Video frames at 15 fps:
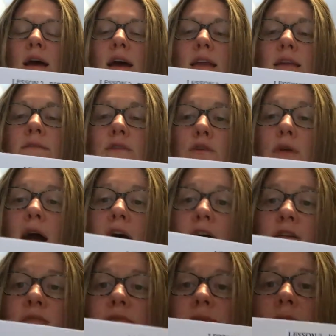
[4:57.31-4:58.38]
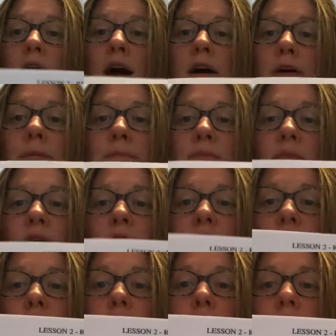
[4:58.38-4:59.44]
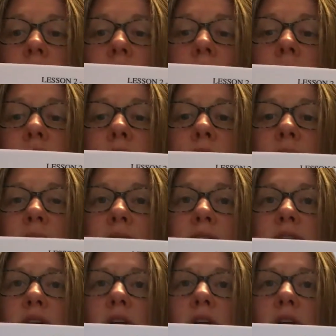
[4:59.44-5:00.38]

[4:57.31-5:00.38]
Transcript: And if you have, if you are able to print this